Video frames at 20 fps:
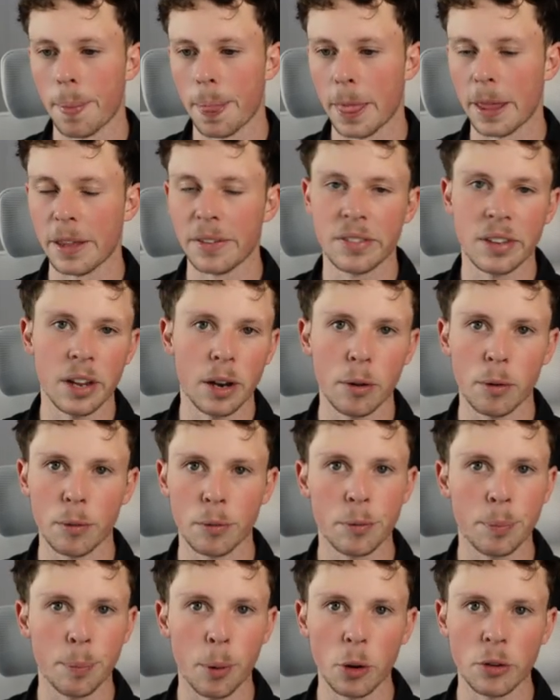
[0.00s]
instead
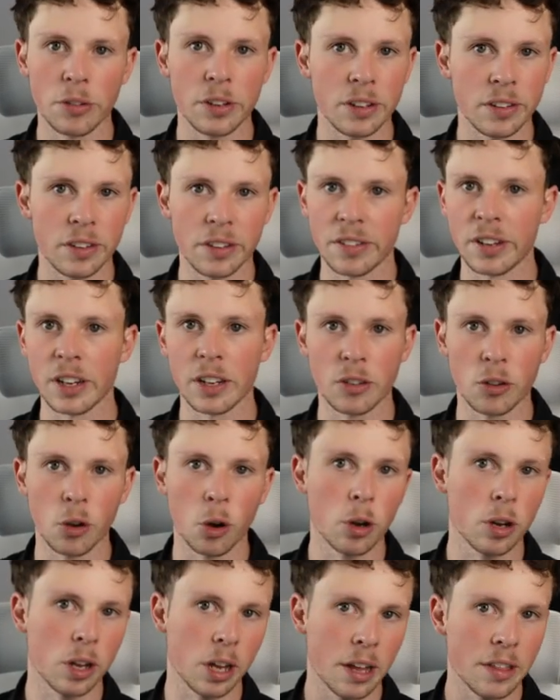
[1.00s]
of posting to
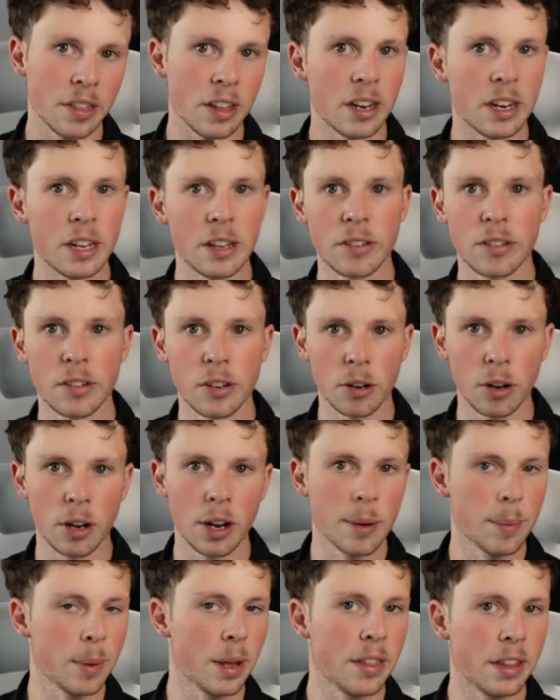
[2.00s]
TikTok and then
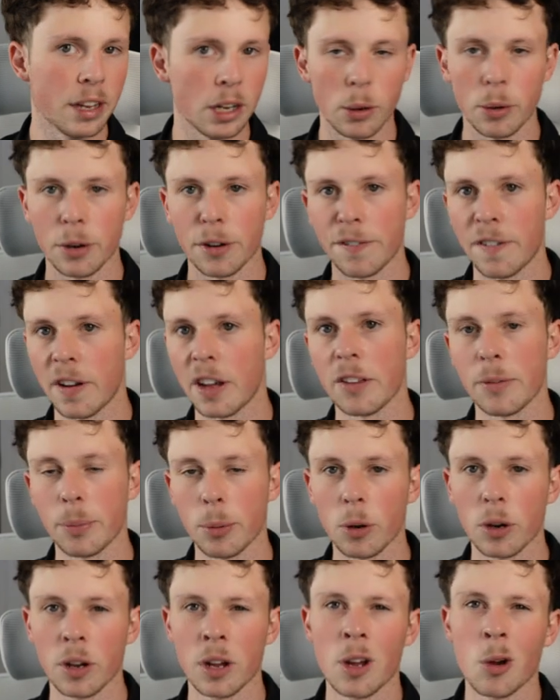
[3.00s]
Instagram and then going to
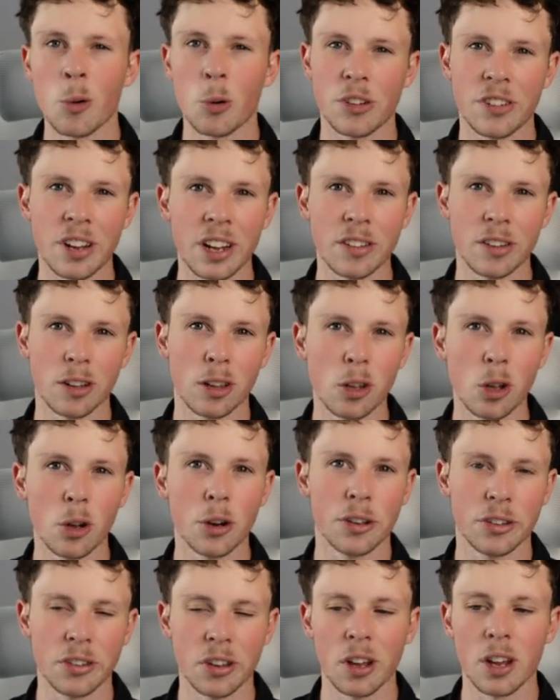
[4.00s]
Facebook, which takes a lot
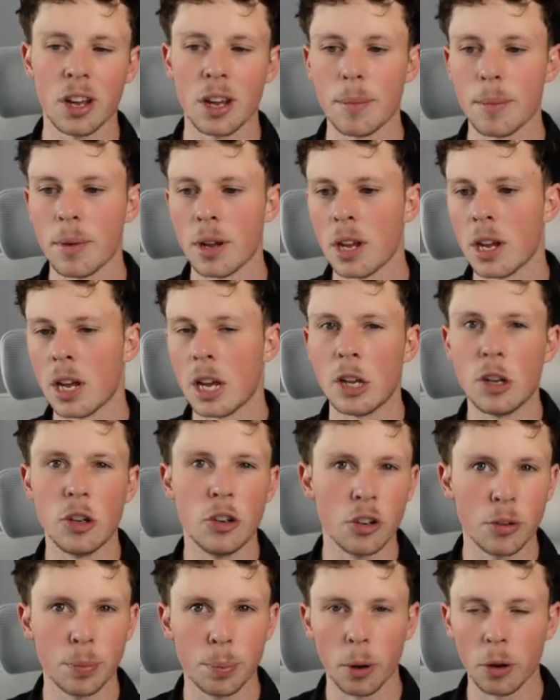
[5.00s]
of time. You
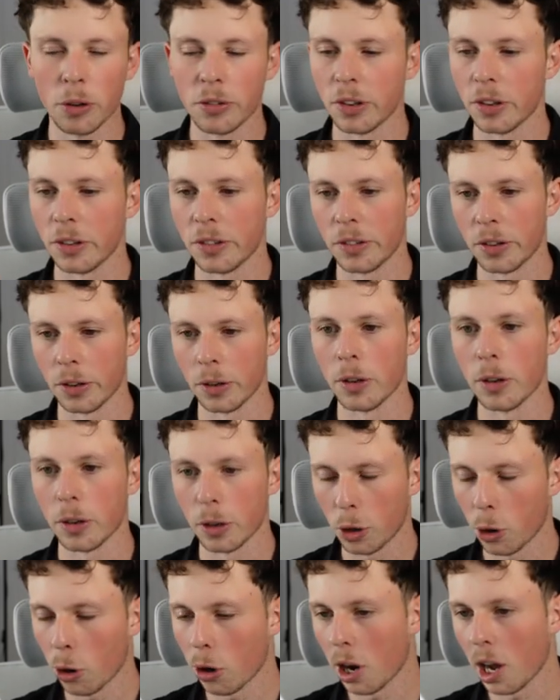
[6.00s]
just post it to
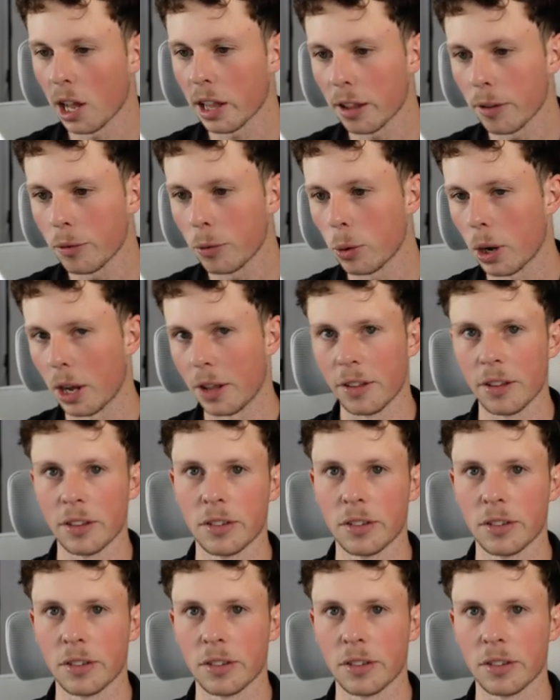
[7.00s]
GoHighLevel and